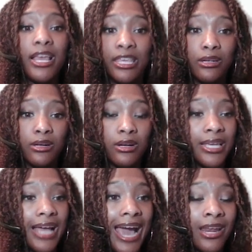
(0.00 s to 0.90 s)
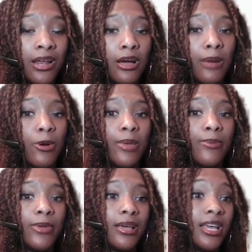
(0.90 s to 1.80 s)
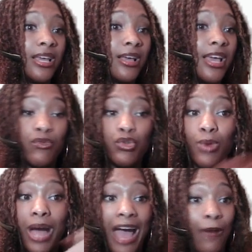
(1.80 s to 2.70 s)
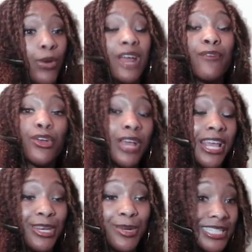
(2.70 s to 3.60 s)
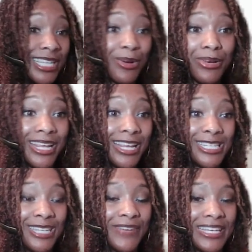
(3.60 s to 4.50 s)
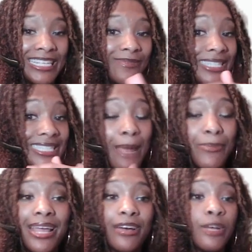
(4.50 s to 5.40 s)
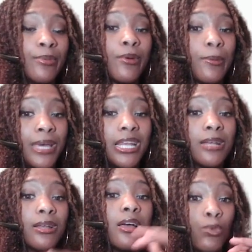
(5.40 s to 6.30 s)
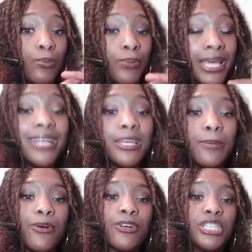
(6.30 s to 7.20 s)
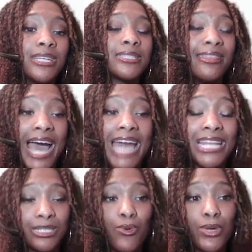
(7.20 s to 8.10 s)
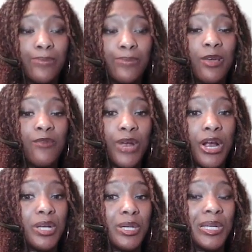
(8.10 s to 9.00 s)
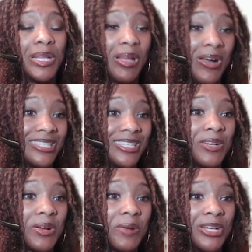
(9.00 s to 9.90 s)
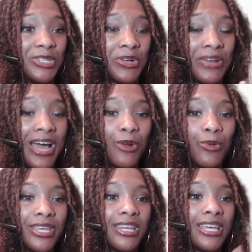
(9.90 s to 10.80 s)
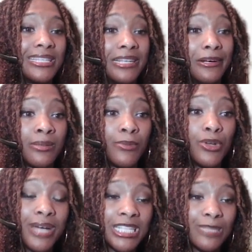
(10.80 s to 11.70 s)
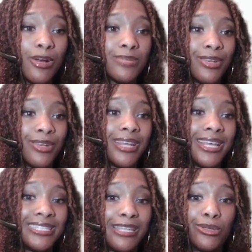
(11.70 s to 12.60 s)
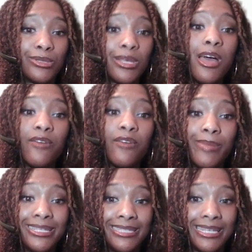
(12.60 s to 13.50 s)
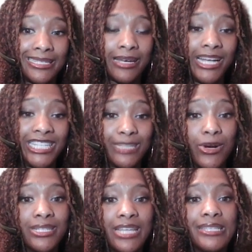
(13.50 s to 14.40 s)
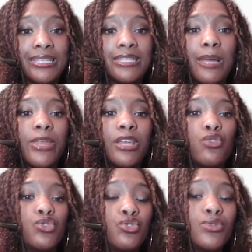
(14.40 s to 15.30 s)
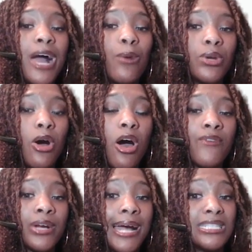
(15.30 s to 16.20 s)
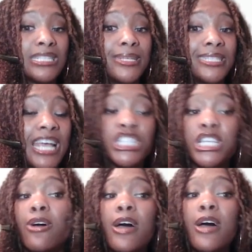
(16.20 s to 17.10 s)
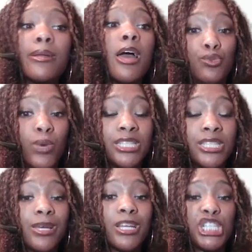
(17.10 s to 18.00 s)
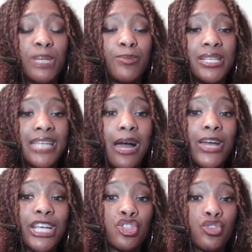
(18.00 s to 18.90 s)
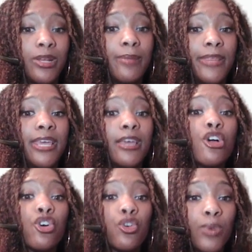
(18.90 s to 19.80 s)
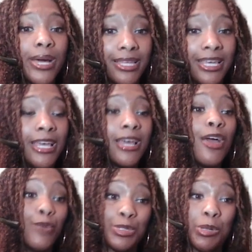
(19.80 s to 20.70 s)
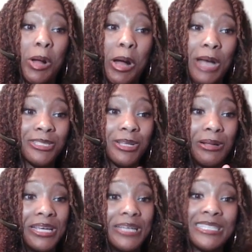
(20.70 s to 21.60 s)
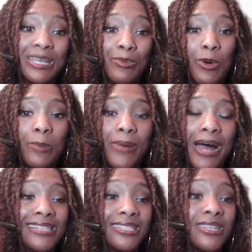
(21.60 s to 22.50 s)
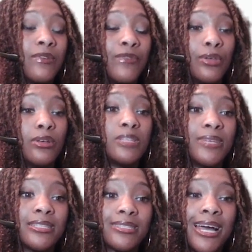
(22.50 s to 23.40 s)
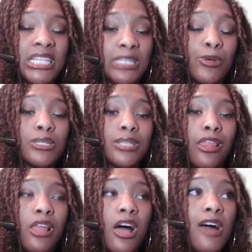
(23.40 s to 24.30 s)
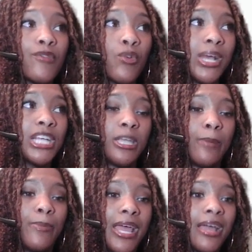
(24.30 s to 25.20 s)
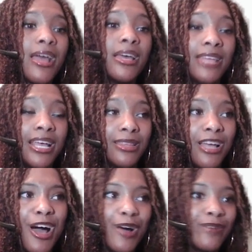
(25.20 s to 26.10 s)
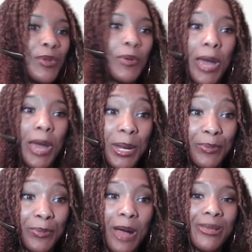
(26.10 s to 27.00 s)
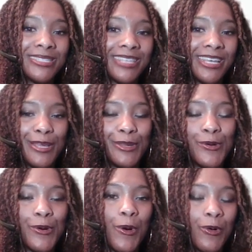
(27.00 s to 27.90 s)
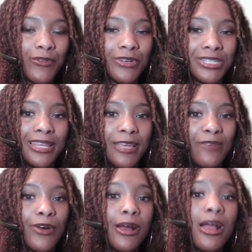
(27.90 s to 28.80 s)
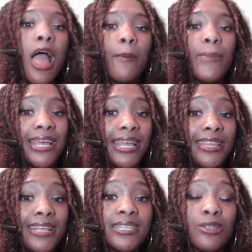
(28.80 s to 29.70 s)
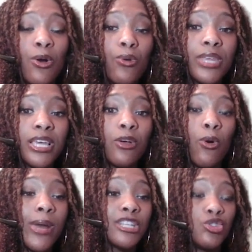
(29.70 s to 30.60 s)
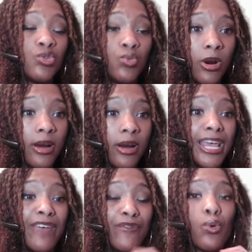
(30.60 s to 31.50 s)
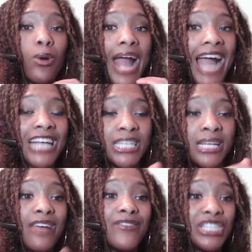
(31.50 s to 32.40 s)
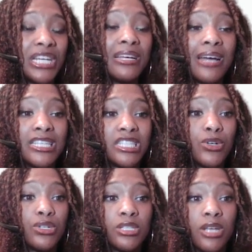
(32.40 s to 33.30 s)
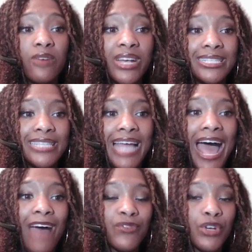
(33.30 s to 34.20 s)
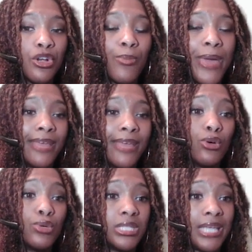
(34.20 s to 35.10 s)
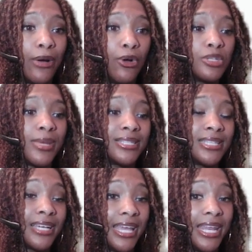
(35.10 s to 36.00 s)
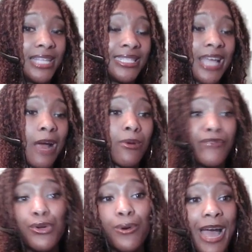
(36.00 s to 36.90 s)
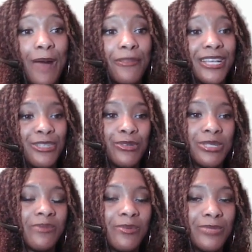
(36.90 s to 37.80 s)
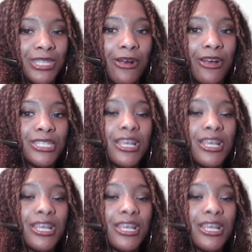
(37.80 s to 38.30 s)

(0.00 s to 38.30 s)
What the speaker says: yearly item, or maybe if you whatever is in your niche, if it's something that could be repeatedly purchased, that is going to be a very good loss leader, because you're not only going to get sales from new customers, but you're going to get sales from existing customers. Now, this is something you do not want to offer customization on. You want to be able to ship this out extremely quickly, which will also lead to more positive reviews, because customers love quick shipping. They love when you under promise and then you over deliver. But again, this is only going to work if you are actually leveraging customer service after you're making those sales, because again, it's that review count that shows up from search,